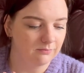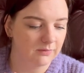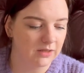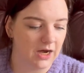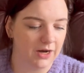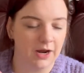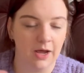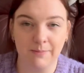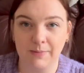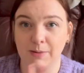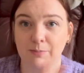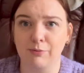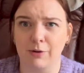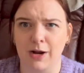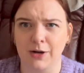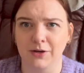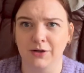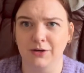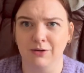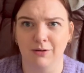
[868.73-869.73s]
I don't mean
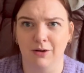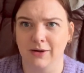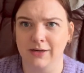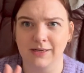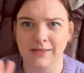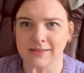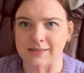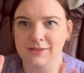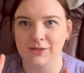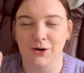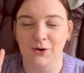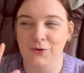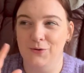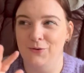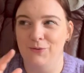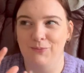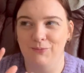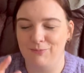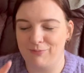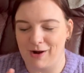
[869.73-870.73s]
brand new, like it's not
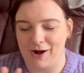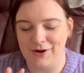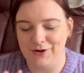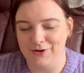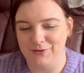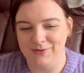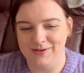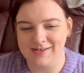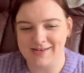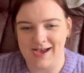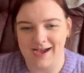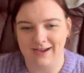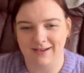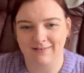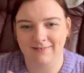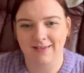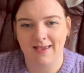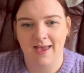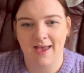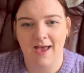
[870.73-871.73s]
all brand new with
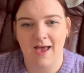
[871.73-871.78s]
tags.